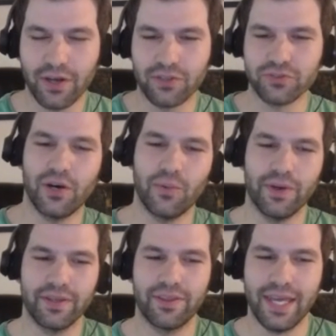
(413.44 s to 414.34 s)
to grow
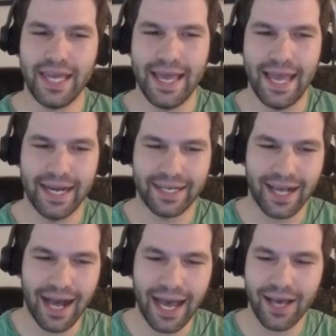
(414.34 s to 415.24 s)
with. And
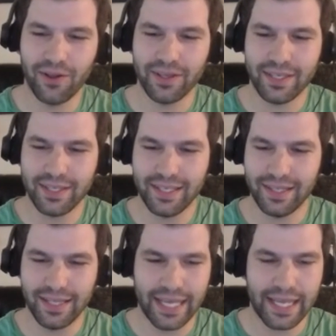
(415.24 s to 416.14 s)
Kyle,
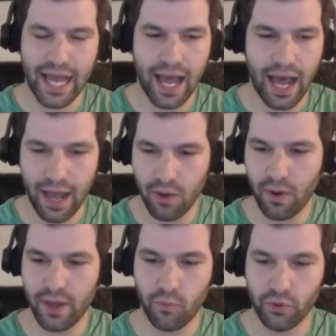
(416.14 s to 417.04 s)
he, like,
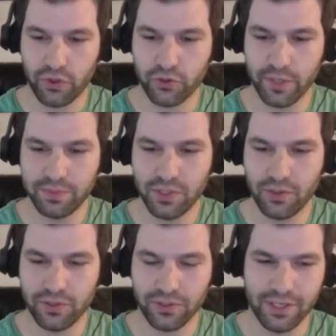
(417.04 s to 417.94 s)
with
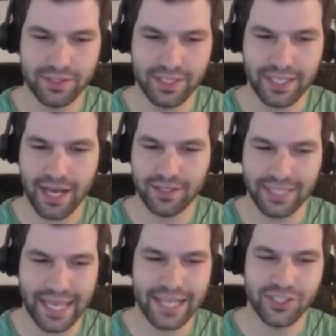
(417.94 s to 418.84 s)
cryptocurrency, Kyle
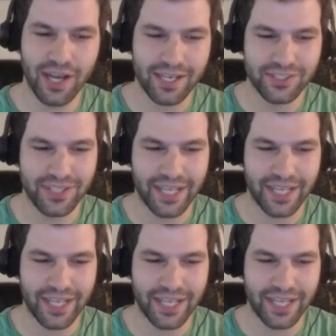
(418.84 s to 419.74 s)
said, hey, Josh, like,
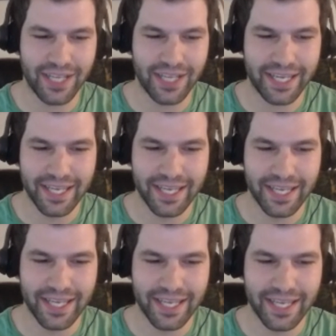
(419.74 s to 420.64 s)

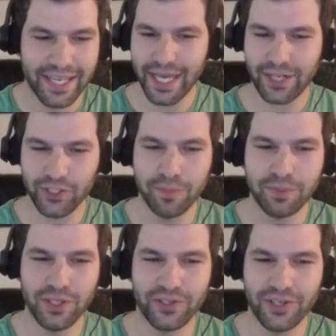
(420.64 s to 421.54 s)

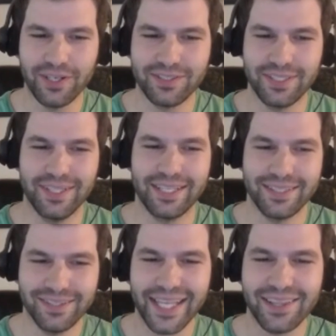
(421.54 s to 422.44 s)
look at
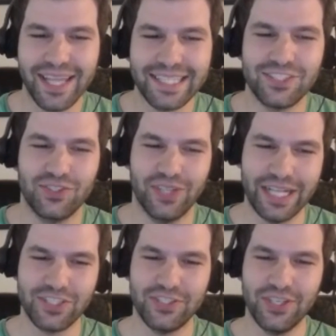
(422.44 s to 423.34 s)
cryptocurrency. Like let's